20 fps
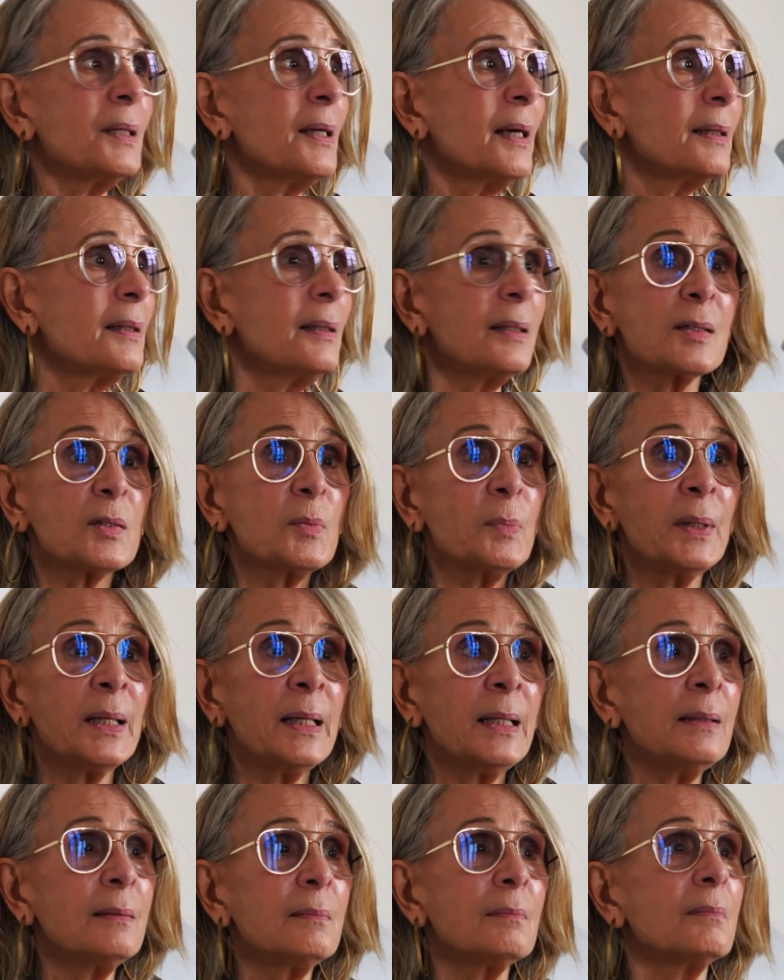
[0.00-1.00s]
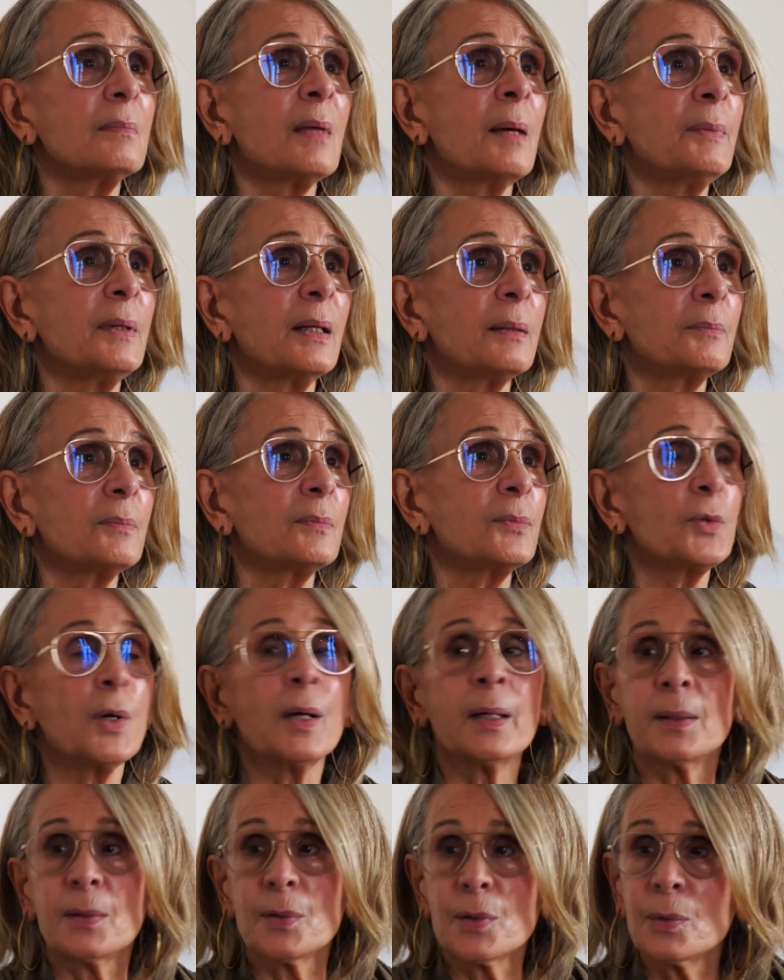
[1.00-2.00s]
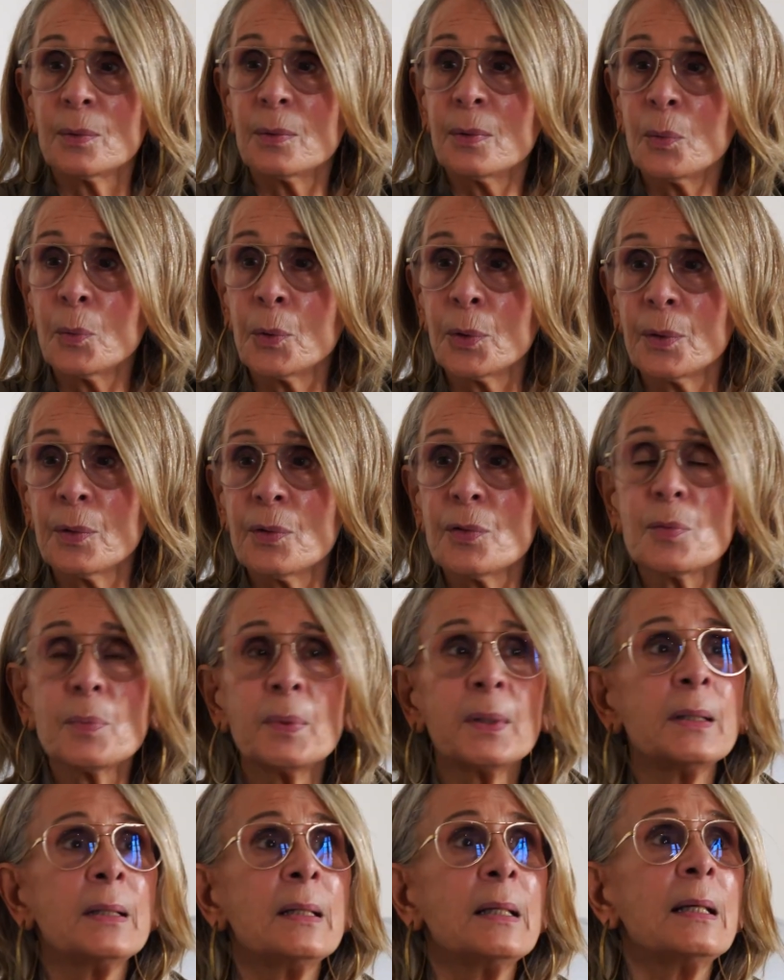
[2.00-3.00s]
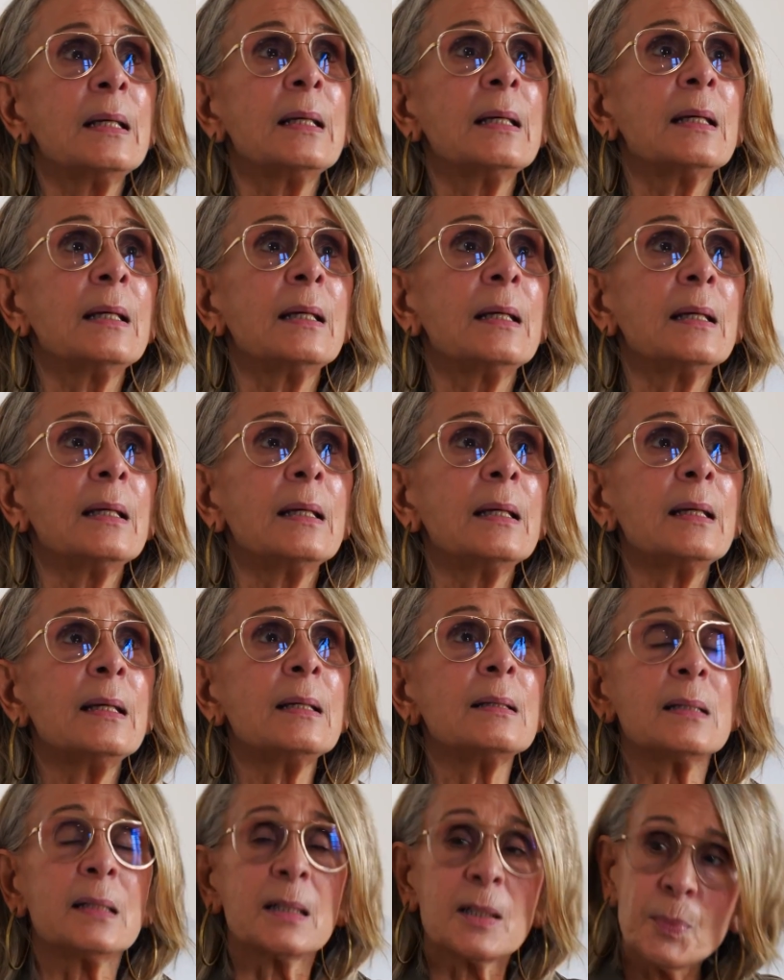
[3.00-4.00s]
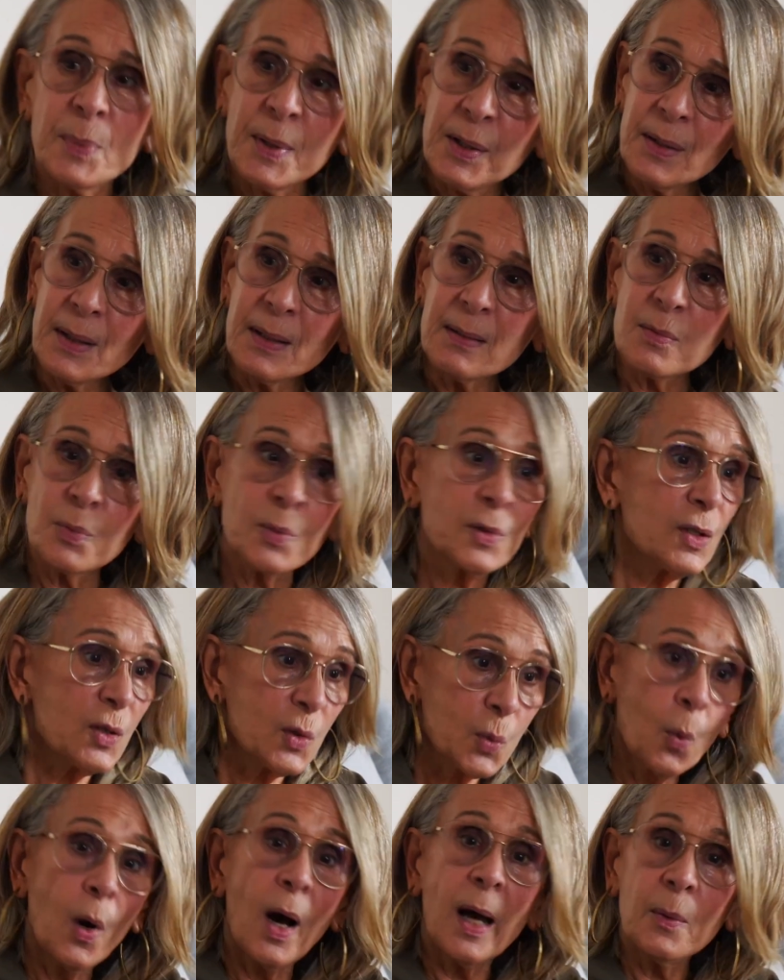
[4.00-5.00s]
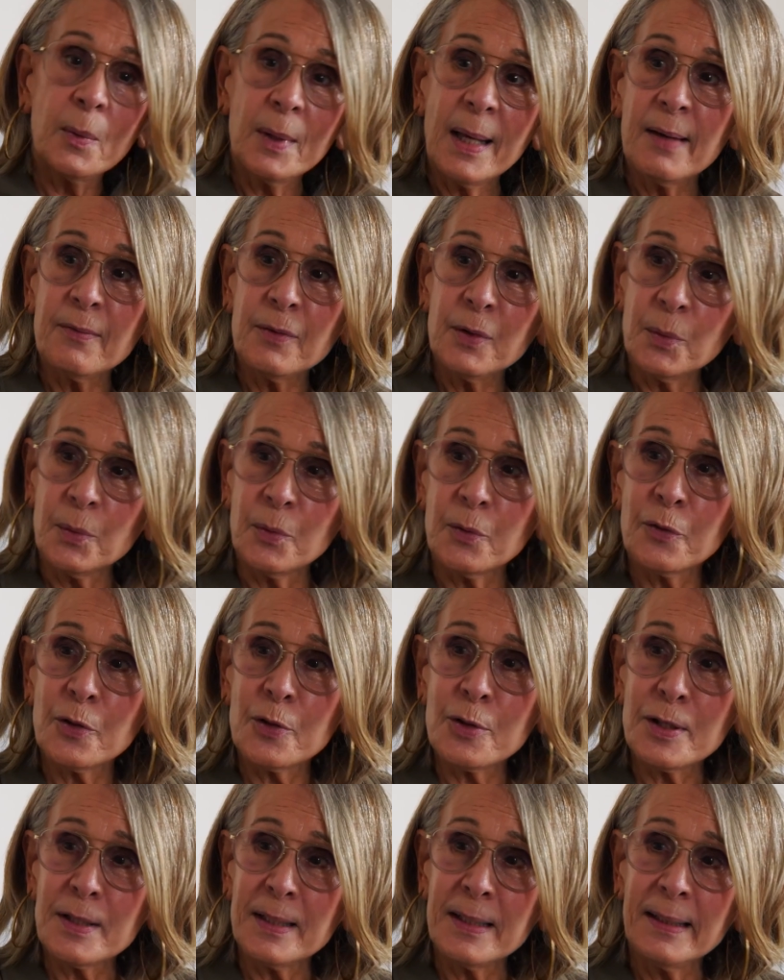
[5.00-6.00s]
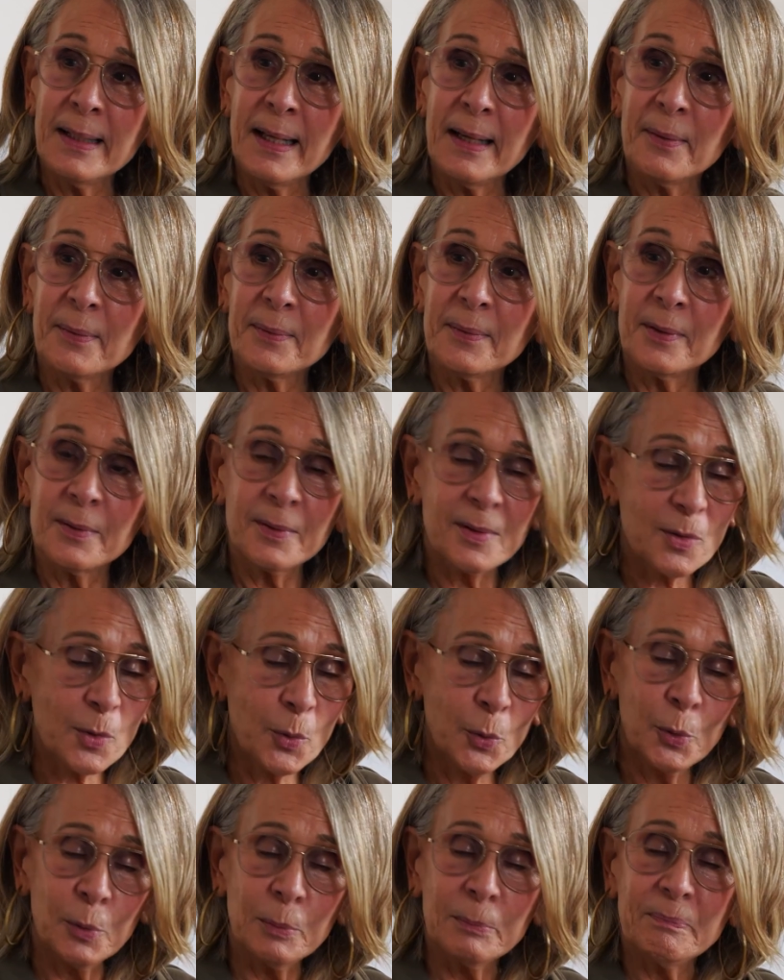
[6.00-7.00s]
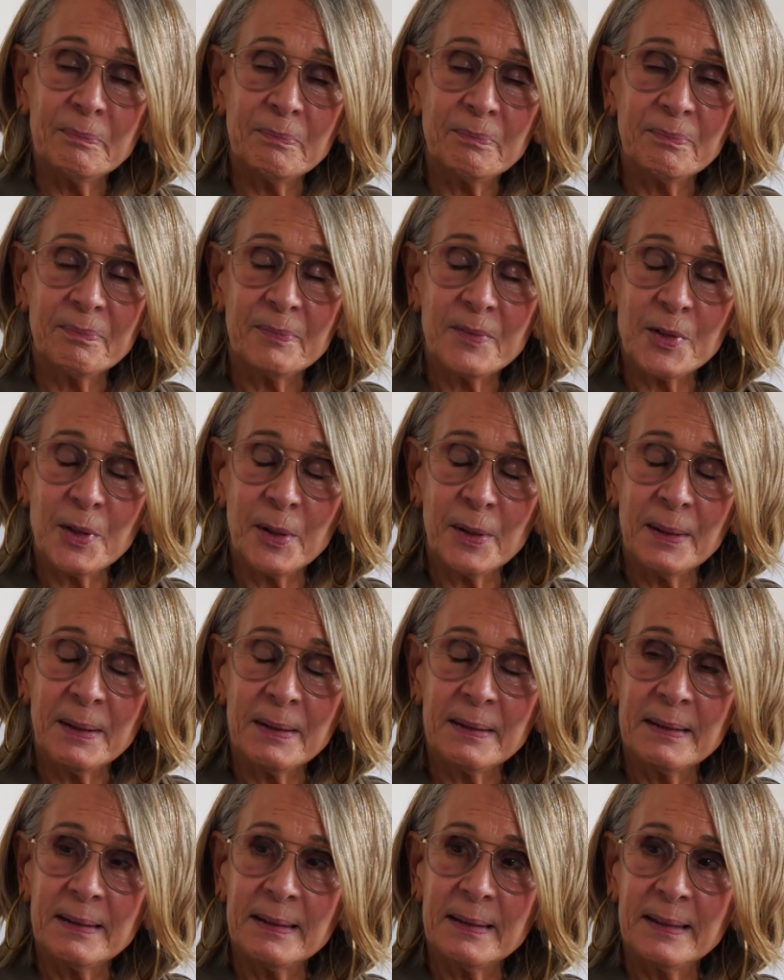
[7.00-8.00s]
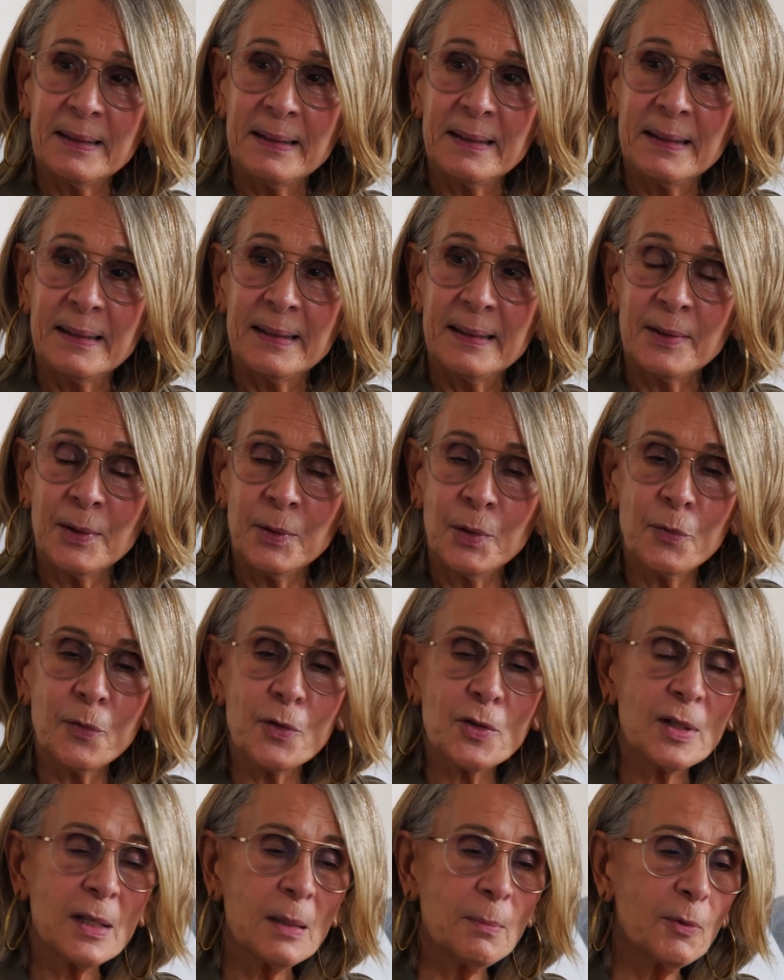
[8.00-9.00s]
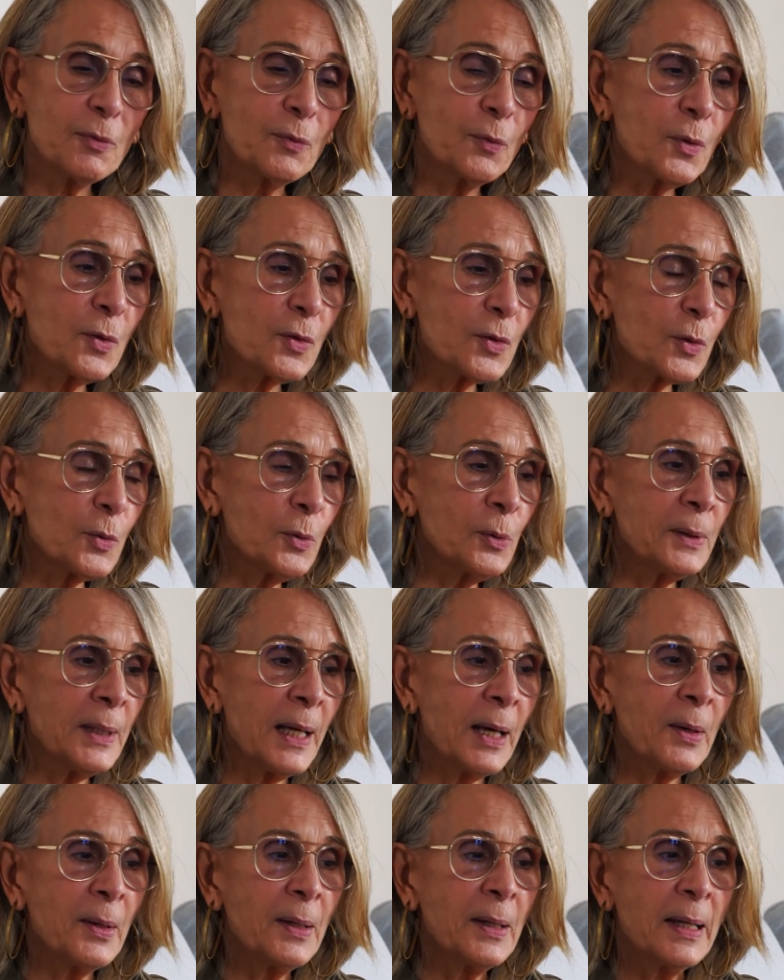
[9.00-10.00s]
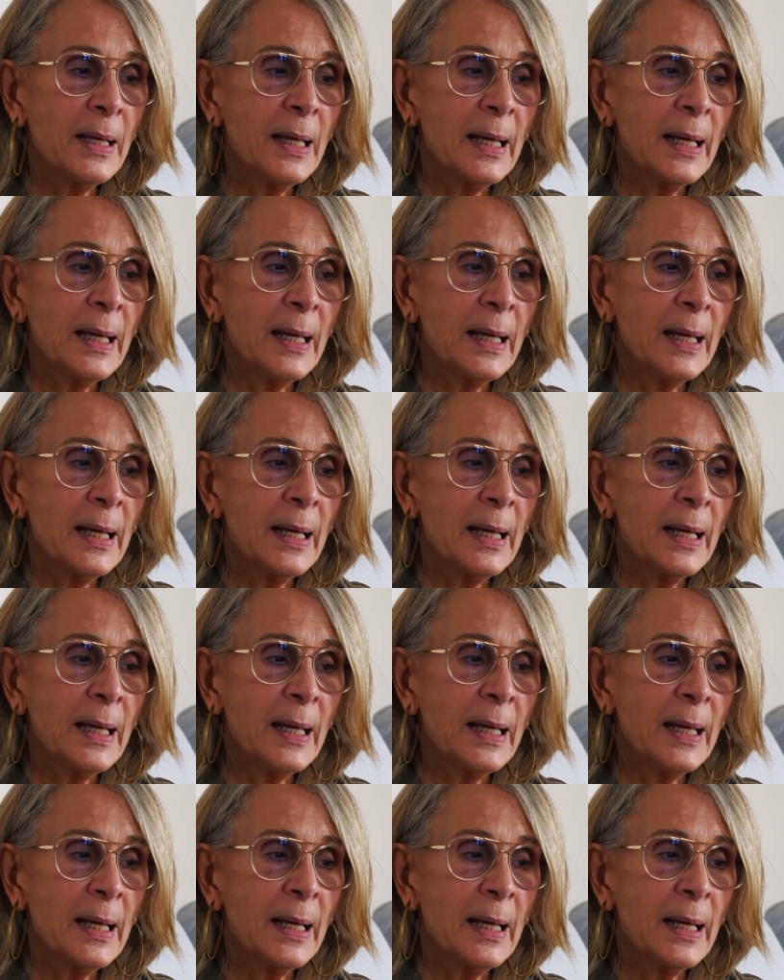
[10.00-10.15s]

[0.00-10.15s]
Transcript: I can explain, I'm trying to in words, but it's an experience, which is why we have a university now, or a school, sorry. University before, school now.